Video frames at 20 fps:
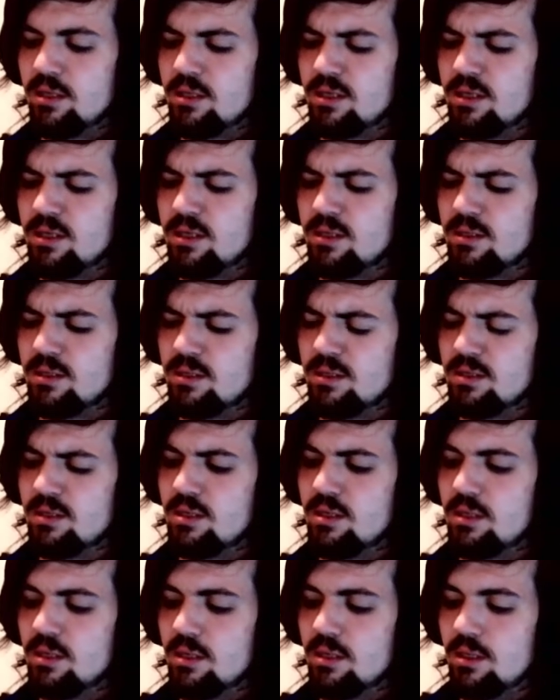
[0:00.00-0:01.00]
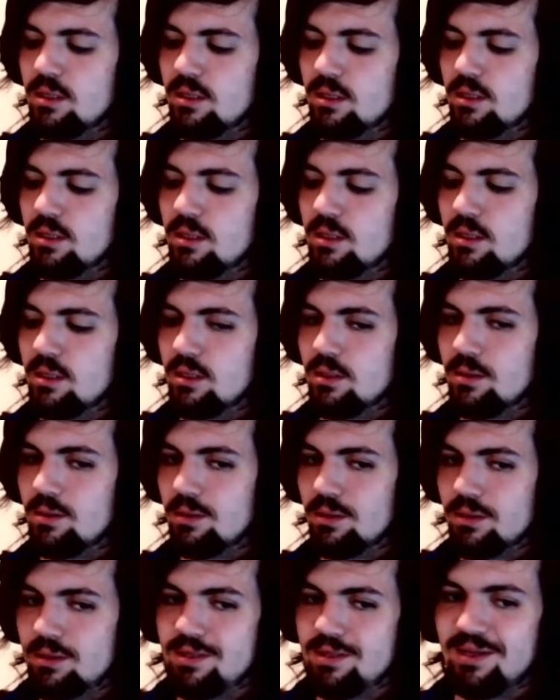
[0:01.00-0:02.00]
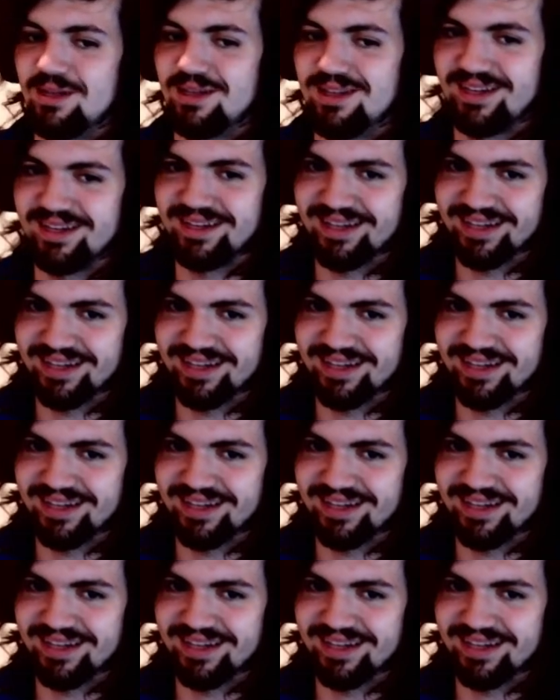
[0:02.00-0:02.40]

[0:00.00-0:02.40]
Nobody speaks.